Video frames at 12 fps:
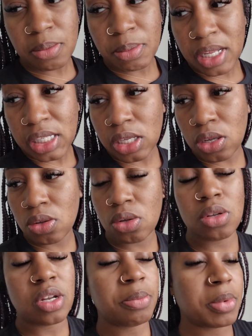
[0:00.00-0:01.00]
months
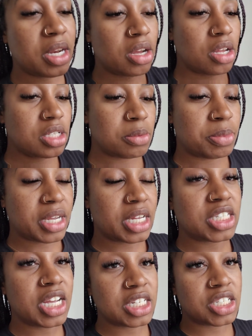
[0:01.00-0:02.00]
old. I'm gonna also bring a
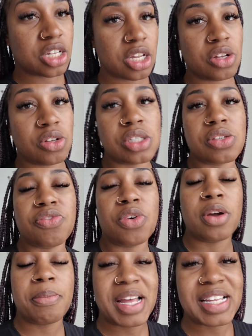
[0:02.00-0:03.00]
change of clothes
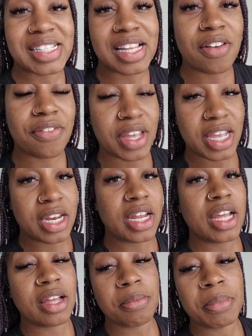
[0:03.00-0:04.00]
for myself and
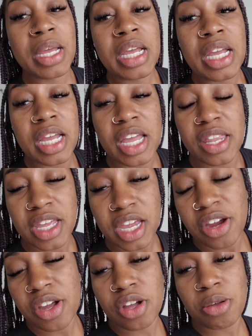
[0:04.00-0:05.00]
him in the
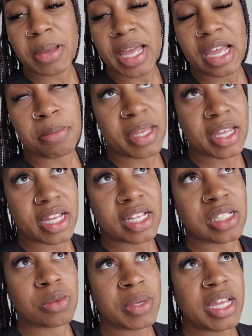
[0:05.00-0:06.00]
carry-on bag,
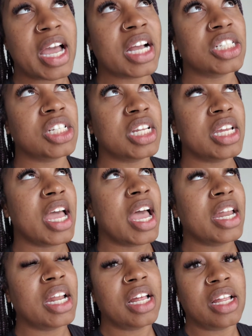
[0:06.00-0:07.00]
because we actually
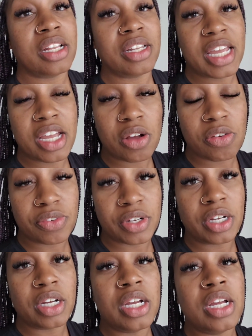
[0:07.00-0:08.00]
had a
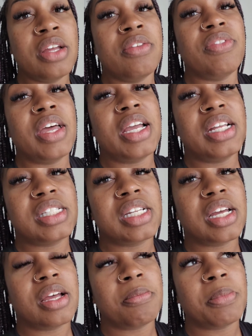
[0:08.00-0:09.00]
layover that ended
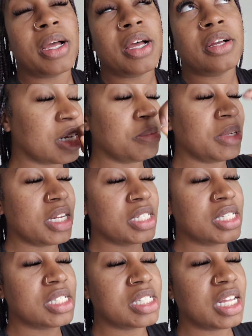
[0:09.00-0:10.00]
up needing
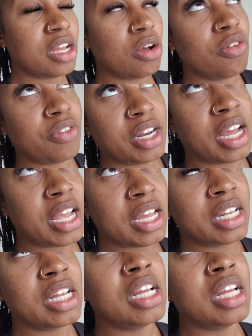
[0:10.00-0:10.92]
to stay overnight